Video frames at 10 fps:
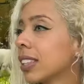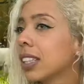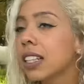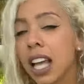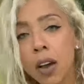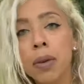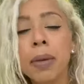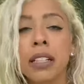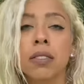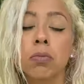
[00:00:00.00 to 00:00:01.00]
now it
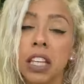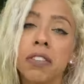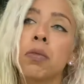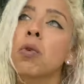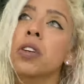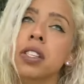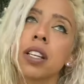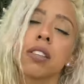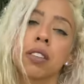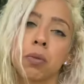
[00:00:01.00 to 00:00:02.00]
makes even more
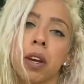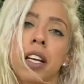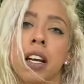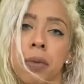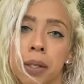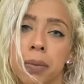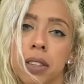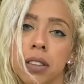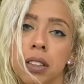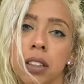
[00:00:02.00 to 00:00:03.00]
sense why i got raped
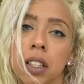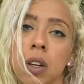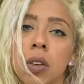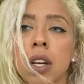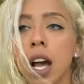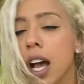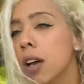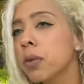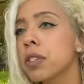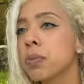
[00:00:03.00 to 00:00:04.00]
you know i
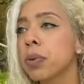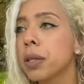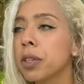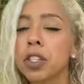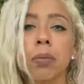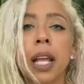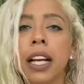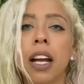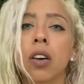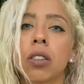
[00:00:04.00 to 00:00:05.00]
was pretty much on a
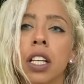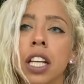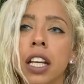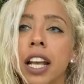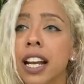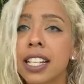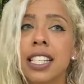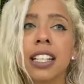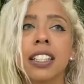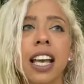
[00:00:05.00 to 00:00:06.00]
blackout and i
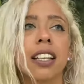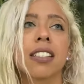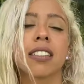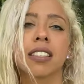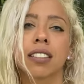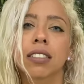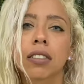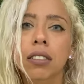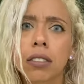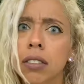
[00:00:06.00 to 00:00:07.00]
said yes
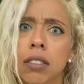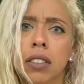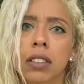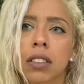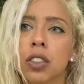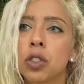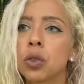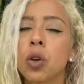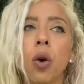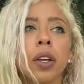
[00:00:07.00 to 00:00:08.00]
to
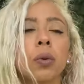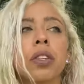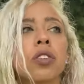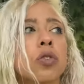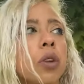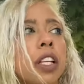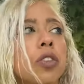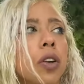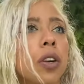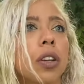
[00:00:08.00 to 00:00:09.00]
going with a
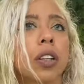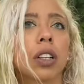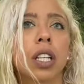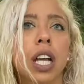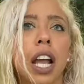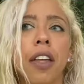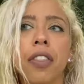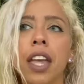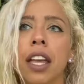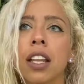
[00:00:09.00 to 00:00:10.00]
stranger and
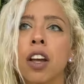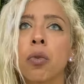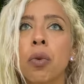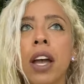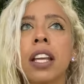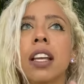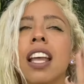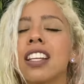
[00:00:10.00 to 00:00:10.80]
then right and